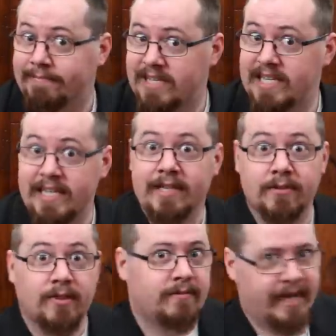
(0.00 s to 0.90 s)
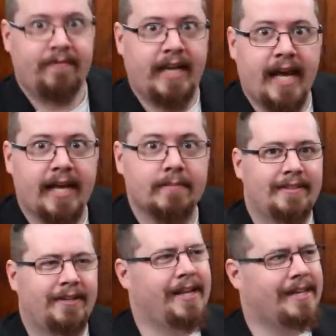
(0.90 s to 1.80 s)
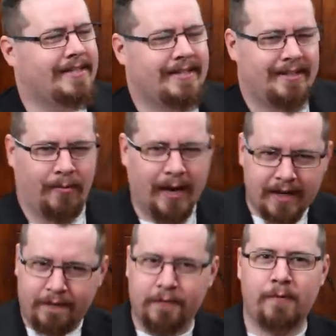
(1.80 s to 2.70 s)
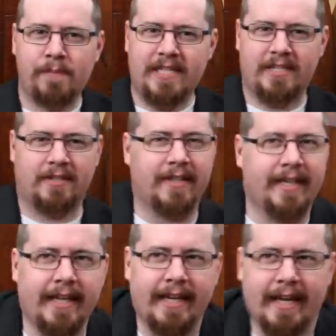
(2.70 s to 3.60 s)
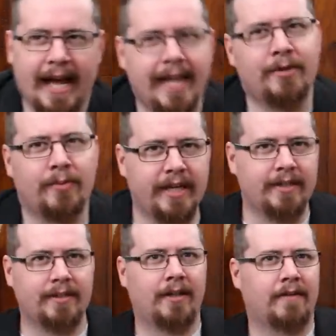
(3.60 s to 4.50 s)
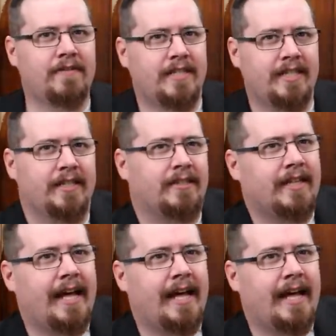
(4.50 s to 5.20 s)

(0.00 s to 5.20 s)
Steel every day. So yes, the wonderful mystery and riddle of steel,